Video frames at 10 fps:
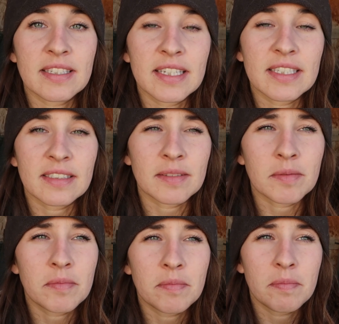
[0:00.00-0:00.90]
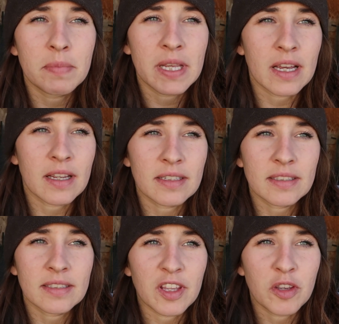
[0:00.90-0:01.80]
season
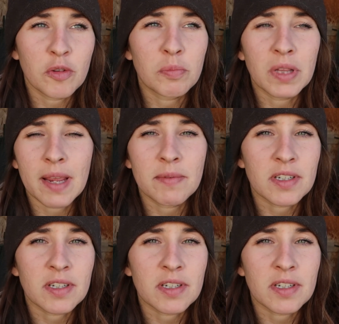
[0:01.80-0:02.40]
because you blamed